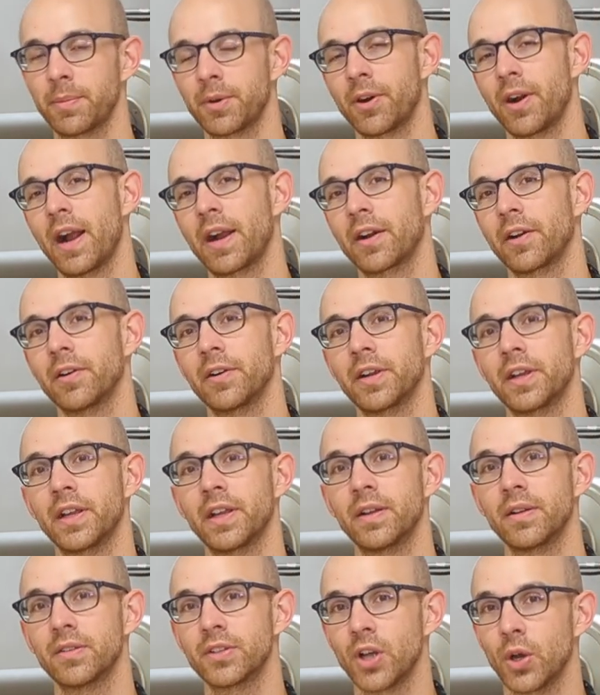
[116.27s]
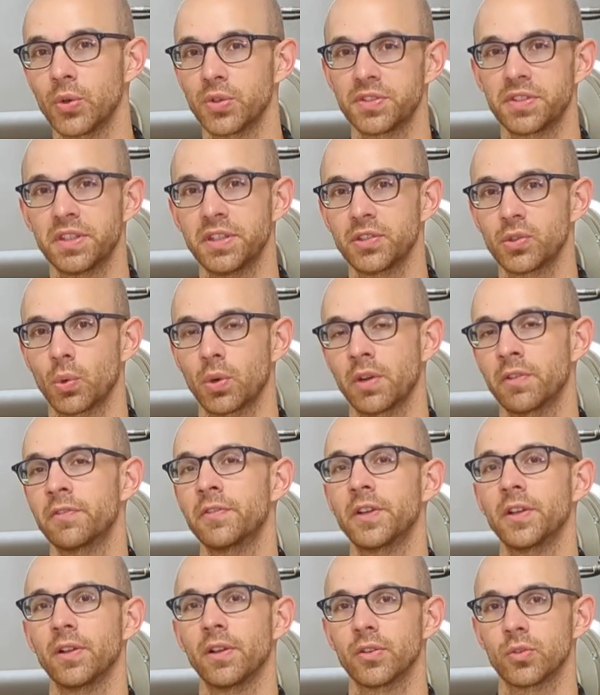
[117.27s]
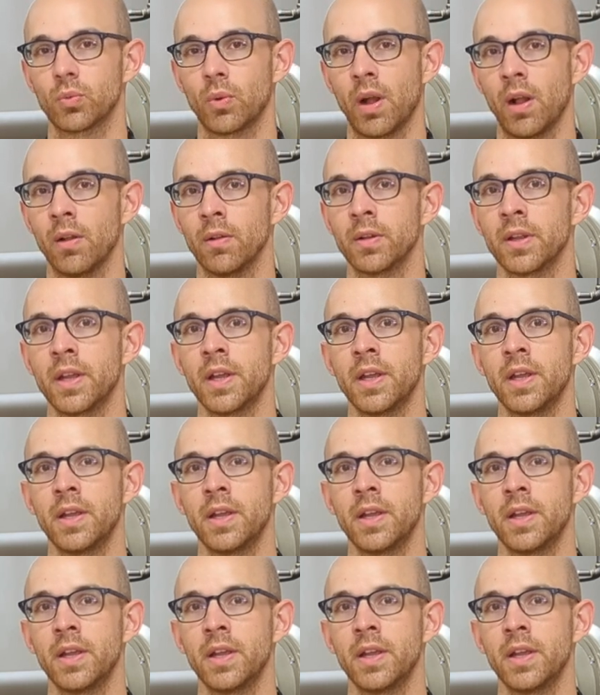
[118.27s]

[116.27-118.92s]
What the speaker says: crackery, toasty sort of feel as well.